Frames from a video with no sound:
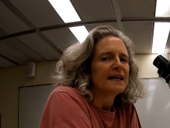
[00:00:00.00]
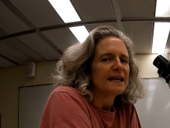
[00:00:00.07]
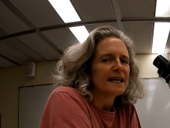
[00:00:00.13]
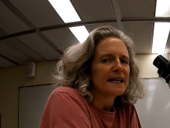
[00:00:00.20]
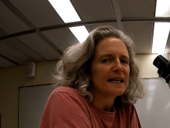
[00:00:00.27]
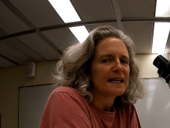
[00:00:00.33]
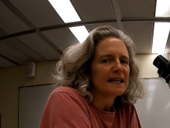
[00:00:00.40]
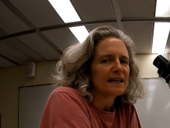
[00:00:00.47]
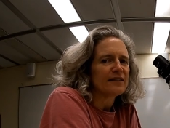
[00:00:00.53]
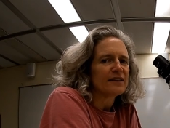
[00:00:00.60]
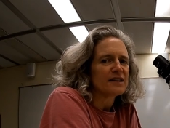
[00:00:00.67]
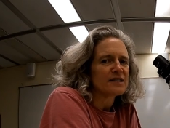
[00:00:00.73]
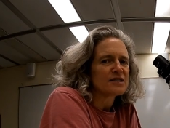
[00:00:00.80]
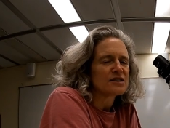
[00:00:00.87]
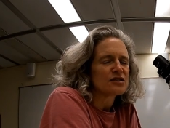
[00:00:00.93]
in
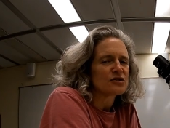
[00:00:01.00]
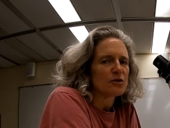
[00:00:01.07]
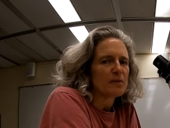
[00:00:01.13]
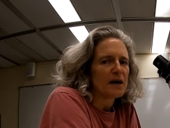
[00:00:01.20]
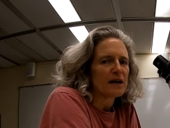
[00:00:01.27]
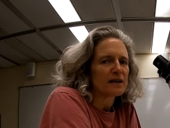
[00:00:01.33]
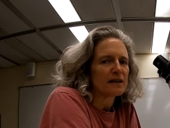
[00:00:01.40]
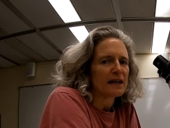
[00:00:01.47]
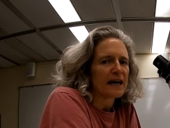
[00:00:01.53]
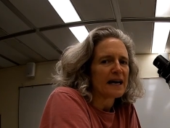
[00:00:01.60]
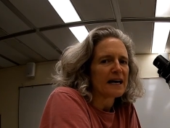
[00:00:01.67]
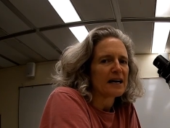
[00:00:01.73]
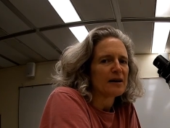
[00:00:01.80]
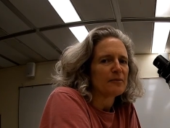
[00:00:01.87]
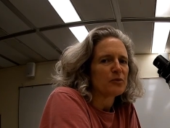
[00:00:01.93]
this stomatal
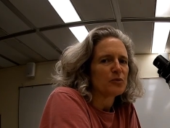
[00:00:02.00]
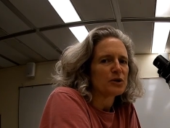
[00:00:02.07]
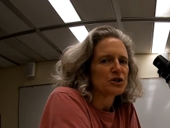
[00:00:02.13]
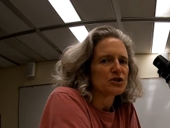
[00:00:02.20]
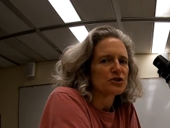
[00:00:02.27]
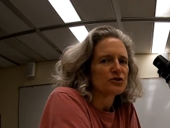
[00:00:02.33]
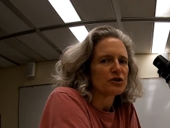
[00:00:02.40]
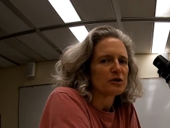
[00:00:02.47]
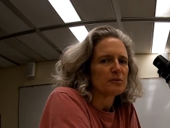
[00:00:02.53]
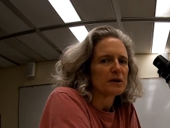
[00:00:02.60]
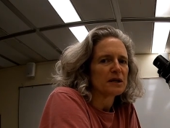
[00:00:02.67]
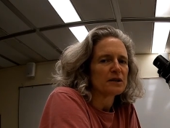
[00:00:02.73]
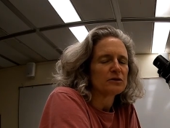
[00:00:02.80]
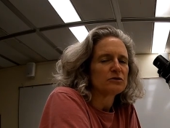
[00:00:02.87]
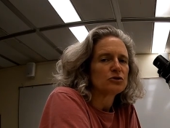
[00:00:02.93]
lab, which is going to
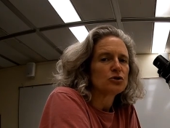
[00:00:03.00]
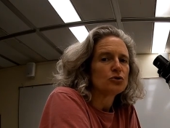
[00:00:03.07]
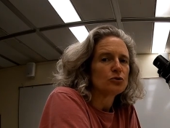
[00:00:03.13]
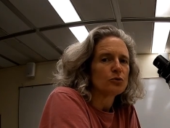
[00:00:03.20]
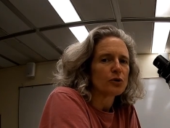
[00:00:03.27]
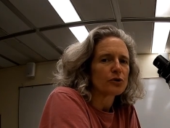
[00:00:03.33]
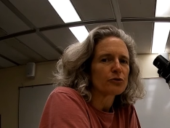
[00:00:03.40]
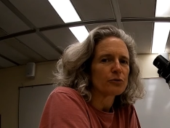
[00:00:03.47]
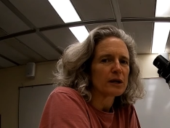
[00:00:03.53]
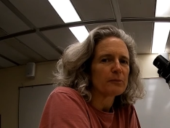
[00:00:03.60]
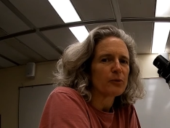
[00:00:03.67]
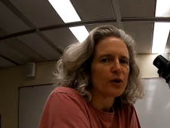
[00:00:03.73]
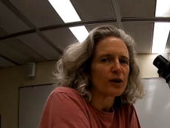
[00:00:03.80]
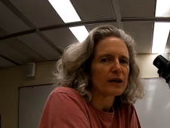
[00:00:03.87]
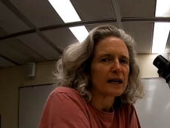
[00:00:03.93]
be a 2- or
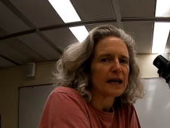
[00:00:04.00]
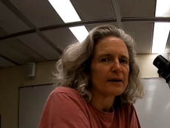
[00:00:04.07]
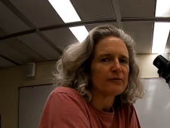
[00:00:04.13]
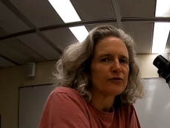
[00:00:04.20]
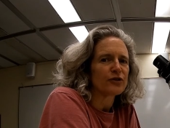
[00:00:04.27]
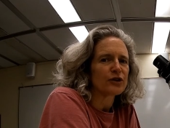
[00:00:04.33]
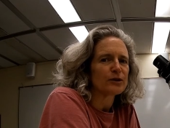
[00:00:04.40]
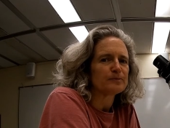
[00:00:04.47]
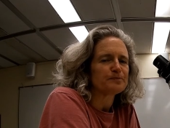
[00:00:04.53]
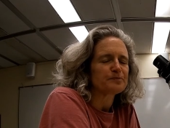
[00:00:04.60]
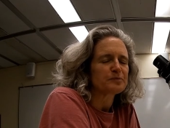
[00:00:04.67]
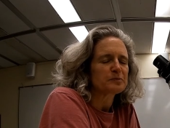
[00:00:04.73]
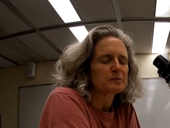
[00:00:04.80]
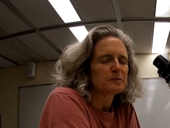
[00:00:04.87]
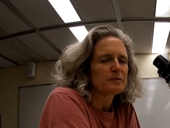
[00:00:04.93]
3-part lab for you.
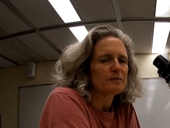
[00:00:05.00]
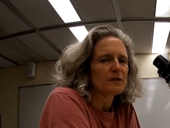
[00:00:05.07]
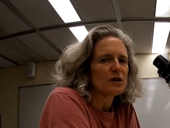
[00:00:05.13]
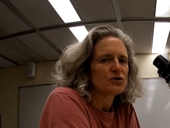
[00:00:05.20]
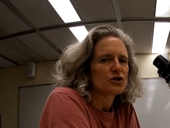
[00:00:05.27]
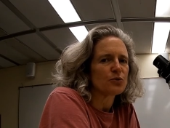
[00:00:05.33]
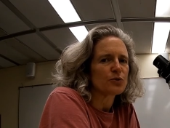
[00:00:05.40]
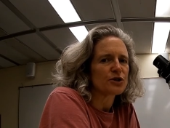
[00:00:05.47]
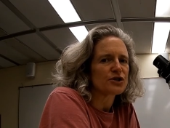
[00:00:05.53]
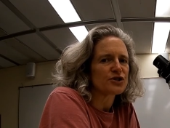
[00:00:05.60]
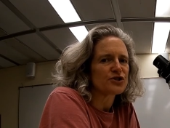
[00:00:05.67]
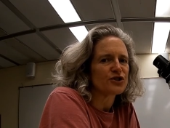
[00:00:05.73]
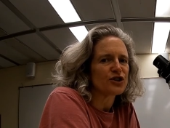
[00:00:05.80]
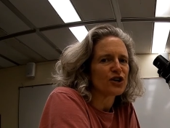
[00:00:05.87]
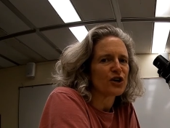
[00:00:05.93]
So we're
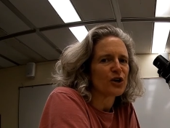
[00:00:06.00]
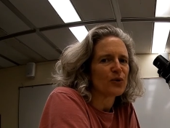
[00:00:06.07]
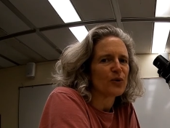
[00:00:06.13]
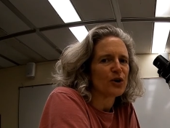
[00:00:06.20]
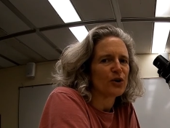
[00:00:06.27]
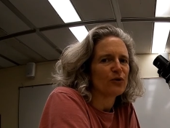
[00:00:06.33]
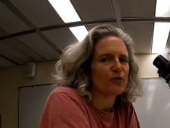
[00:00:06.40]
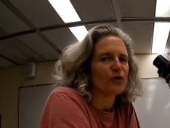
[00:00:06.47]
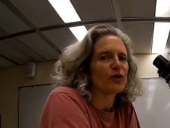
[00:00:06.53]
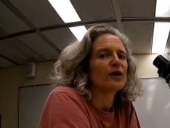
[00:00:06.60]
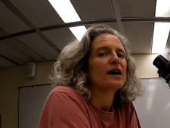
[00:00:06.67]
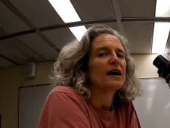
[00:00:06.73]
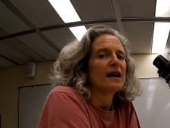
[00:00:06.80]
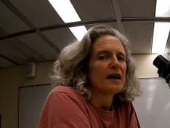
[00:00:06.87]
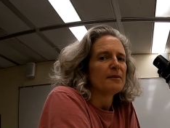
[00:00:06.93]
just going to go over
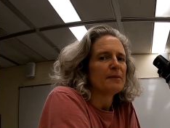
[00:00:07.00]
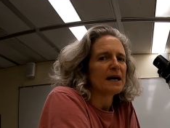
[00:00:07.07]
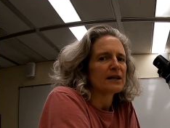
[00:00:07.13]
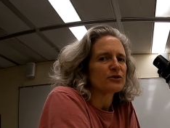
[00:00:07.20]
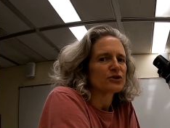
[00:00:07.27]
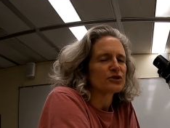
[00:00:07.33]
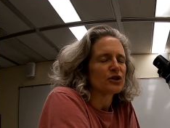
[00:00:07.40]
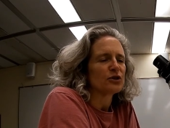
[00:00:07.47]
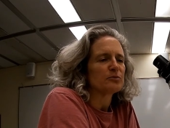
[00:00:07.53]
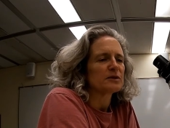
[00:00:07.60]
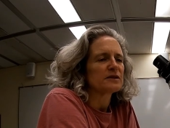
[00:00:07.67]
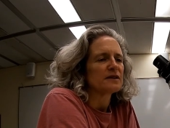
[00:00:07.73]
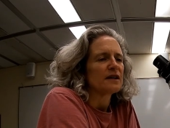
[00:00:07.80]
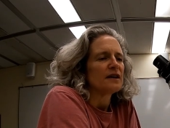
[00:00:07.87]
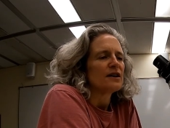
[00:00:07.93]

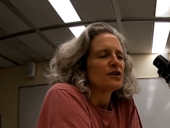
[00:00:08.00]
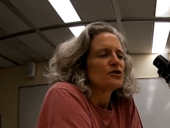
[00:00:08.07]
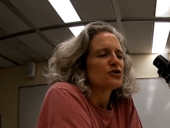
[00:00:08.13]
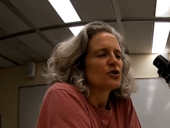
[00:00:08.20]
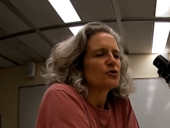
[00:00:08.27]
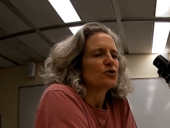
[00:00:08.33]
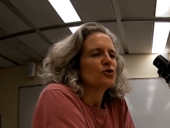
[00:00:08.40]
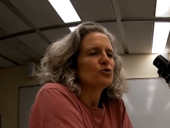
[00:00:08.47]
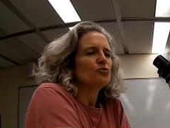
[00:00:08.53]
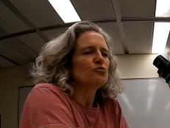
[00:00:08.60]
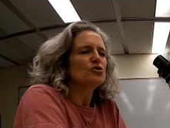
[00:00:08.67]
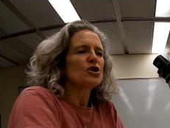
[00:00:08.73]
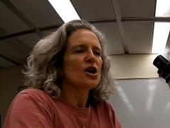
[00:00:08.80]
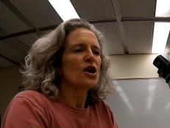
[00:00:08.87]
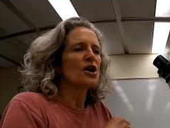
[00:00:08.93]
microscopes. So you
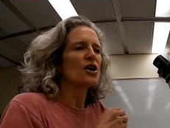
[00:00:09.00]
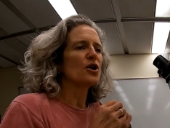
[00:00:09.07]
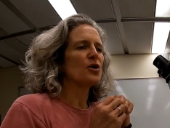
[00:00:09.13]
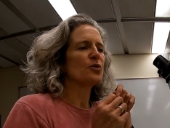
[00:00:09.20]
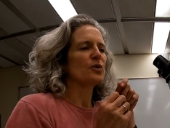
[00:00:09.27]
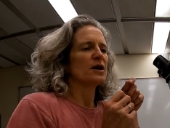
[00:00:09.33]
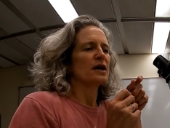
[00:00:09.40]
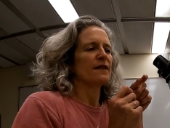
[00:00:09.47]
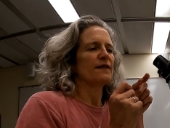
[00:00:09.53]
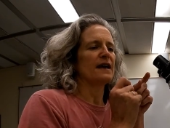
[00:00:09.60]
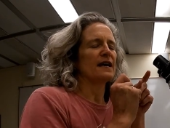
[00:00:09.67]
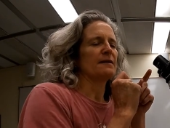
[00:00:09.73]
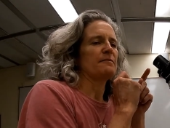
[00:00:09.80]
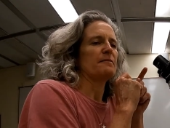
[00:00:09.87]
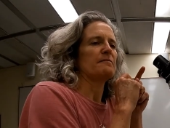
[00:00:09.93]
know
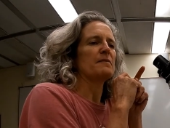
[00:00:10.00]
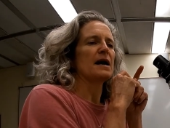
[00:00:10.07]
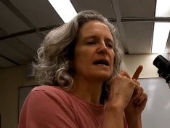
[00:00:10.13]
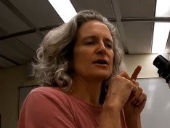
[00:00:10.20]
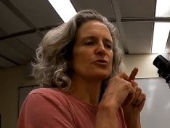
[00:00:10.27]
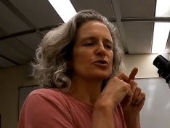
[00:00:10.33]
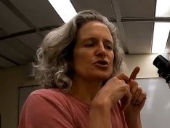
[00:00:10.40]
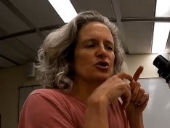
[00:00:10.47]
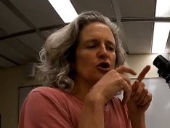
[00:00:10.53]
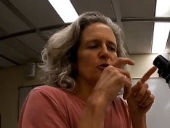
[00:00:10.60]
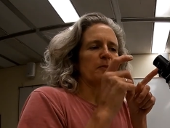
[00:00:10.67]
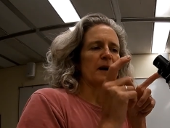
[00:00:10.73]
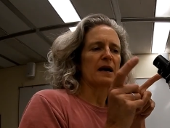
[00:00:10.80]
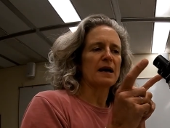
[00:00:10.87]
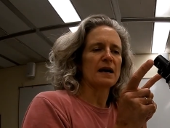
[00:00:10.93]
that a microscope
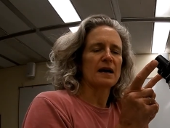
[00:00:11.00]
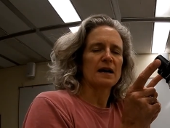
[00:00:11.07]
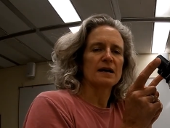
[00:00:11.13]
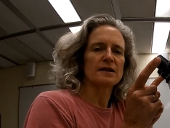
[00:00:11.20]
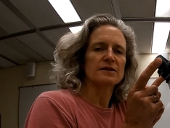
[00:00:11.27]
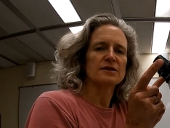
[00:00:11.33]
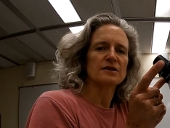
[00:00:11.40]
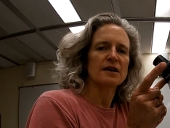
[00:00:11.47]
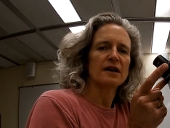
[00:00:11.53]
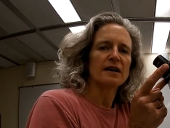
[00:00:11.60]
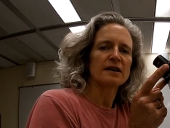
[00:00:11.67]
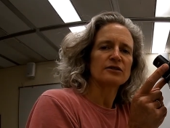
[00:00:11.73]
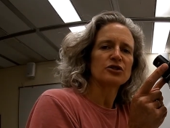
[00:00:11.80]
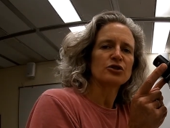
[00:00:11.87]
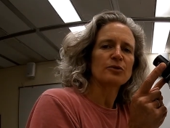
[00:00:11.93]
has
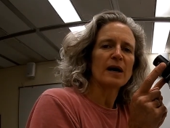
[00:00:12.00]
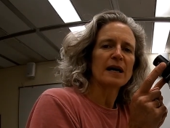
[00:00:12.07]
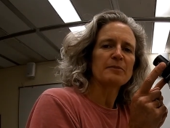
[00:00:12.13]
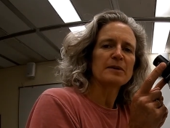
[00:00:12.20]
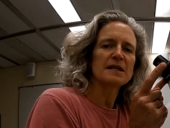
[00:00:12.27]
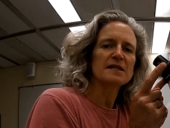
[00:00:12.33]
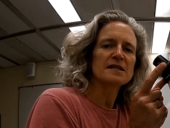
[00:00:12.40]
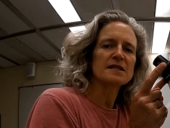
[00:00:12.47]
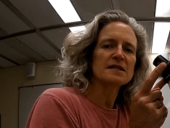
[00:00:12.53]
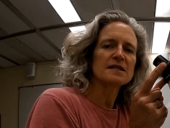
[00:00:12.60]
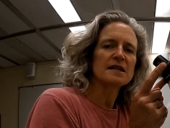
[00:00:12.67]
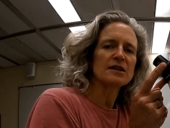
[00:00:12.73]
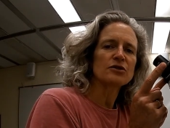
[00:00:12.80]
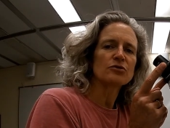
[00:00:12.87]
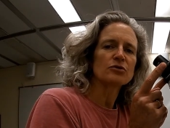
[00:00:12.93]
2 eyepieces
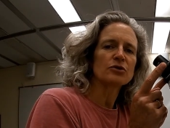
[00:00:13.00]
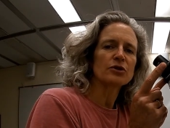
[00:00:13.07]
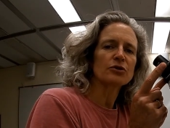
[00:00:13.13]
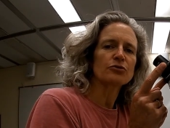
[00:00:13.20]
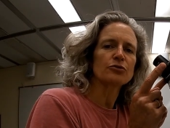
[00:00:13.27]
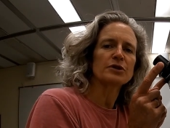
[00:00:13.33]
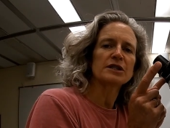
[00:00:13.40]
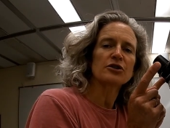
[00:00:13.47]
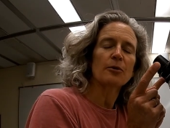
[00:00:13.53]
that you look through. These are